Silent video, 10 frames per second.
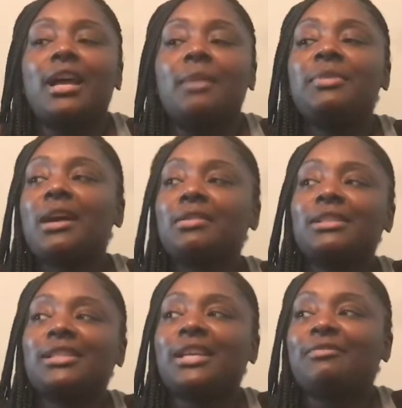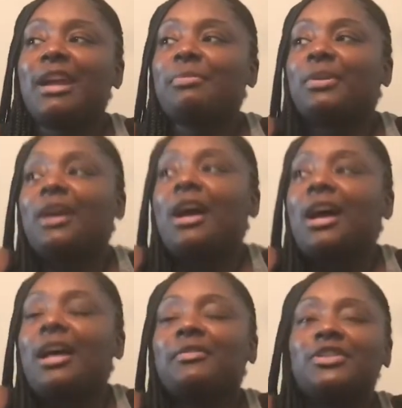I'm not gonna say a rapper.
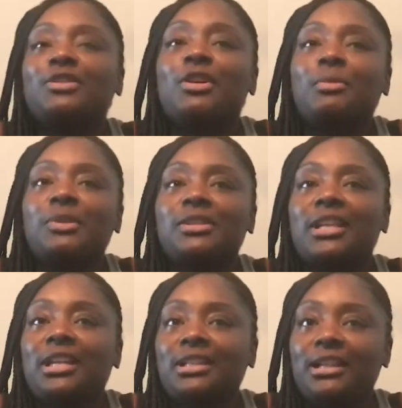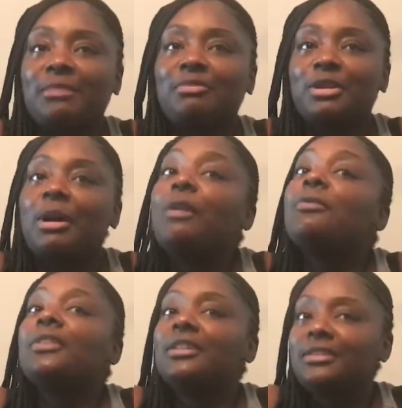I have a strong personality. I'm real
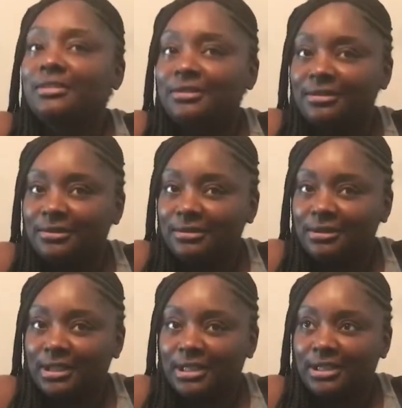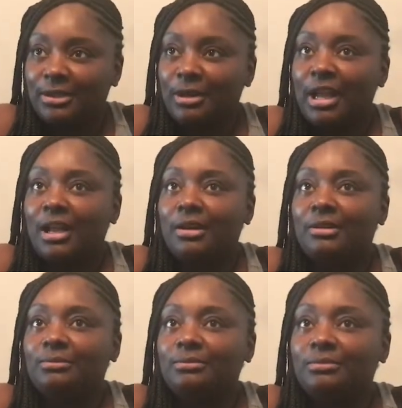alpha. So
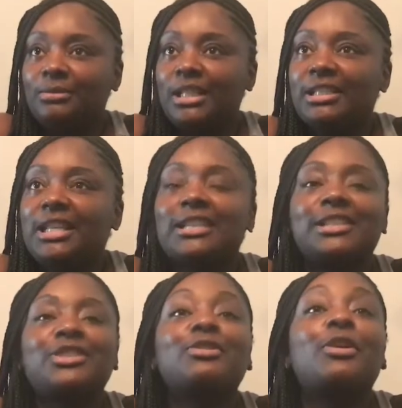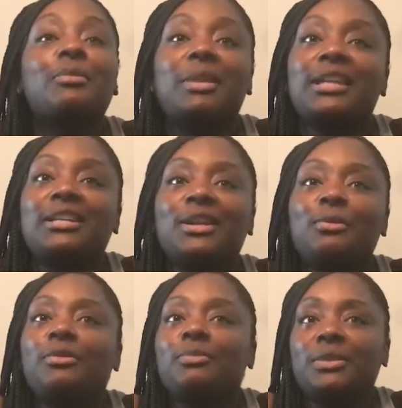it takes a strong man to deal
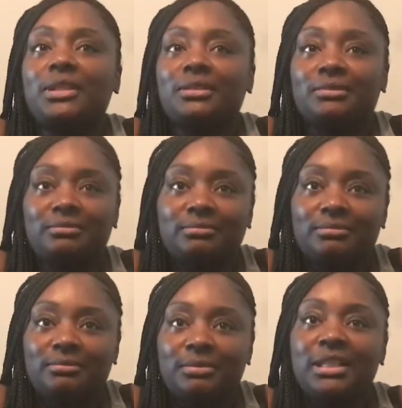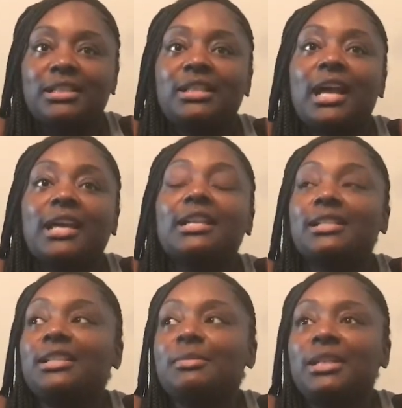with me because I can
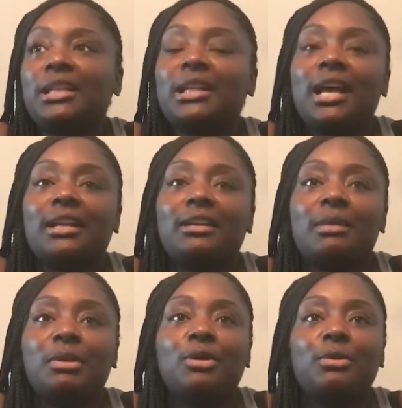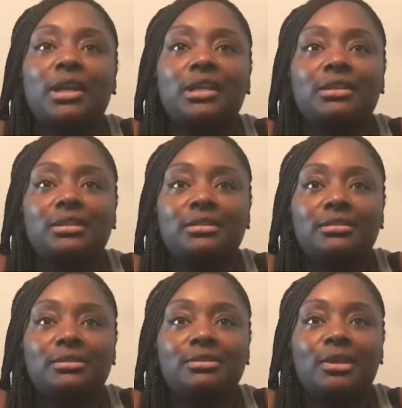intimidate a lot. I'm a go-getter.
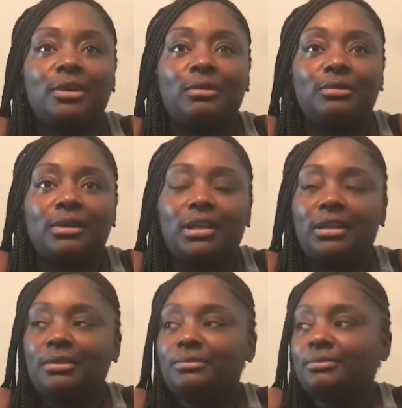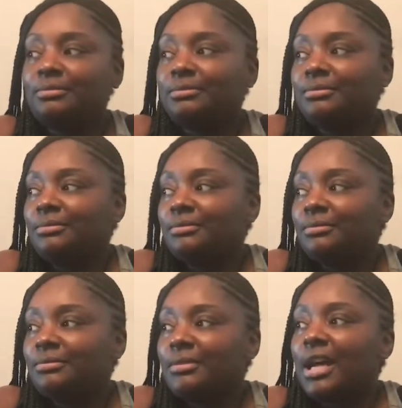You know?
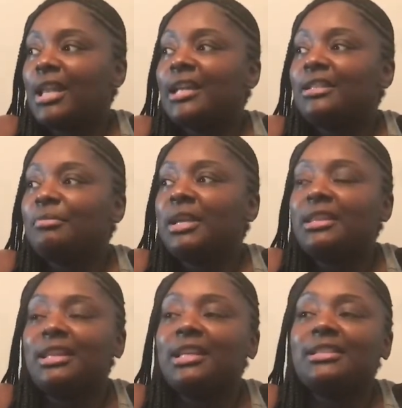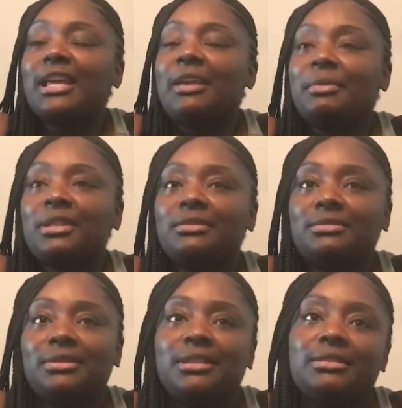I like to make things happen,
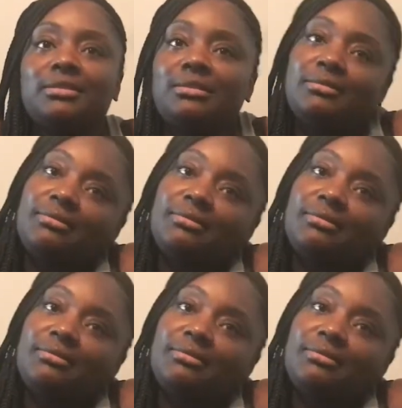and